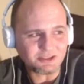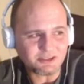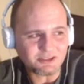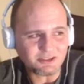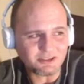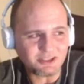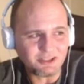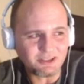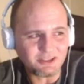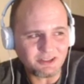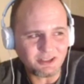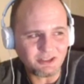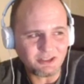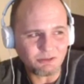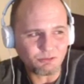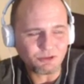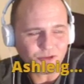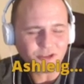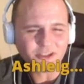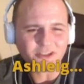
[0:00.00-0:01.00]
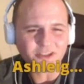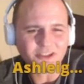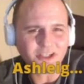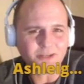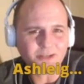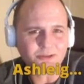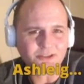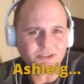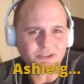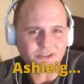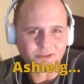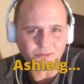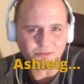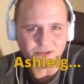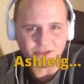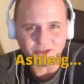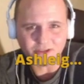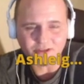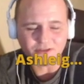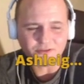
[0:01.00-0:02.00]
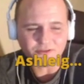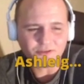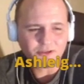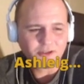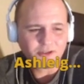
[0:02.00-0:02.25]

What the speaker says: he really damages himself.